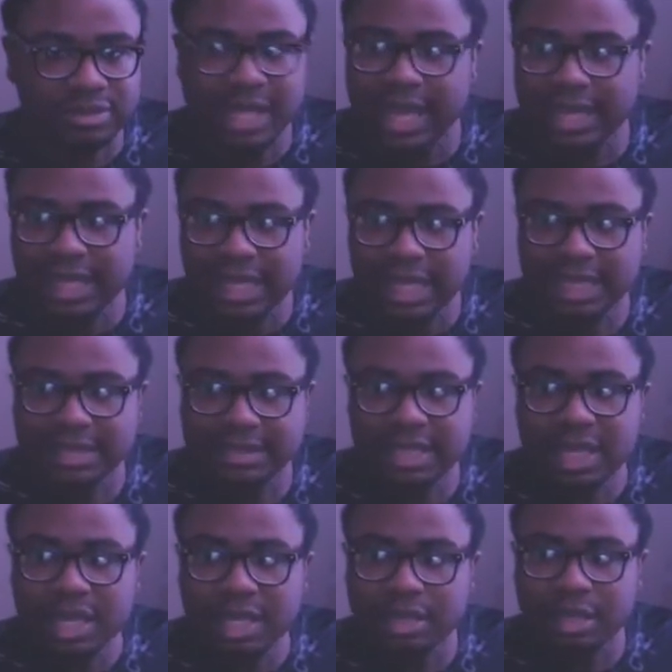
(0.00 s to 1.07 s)
That is
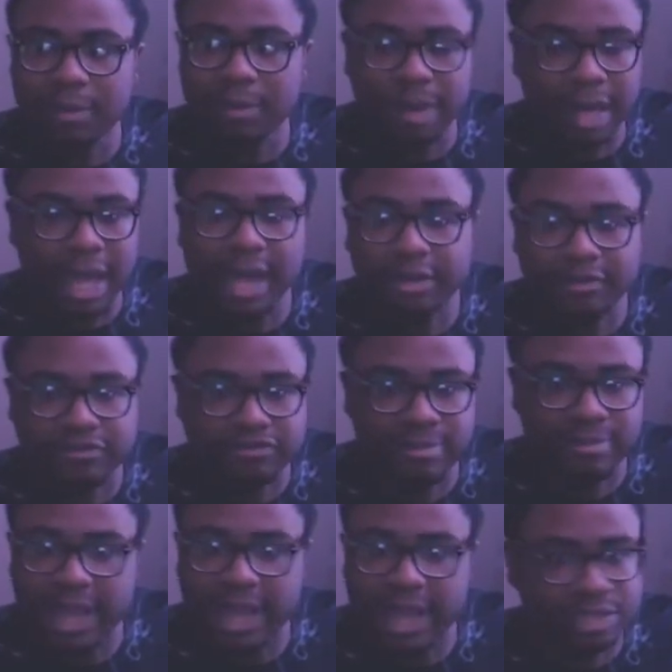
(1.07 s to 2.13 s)
the plot of
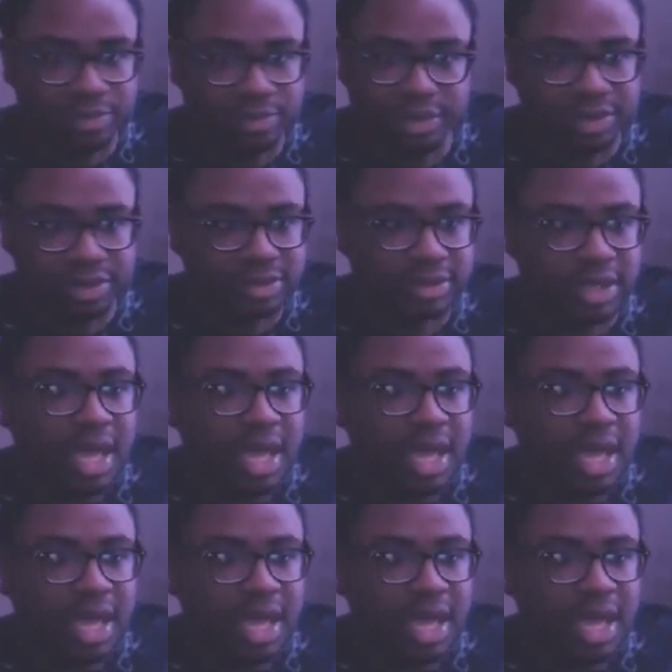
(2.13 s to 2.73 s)
Smash Brothers.